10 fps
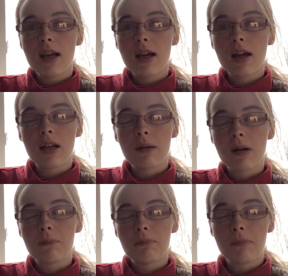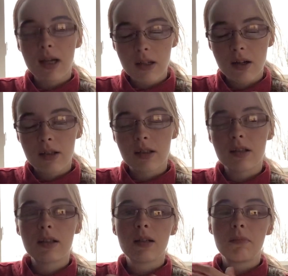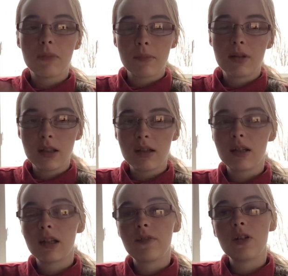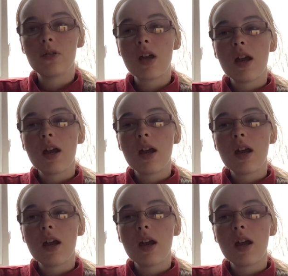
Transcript: and my cousins, mom's nieces and nephews.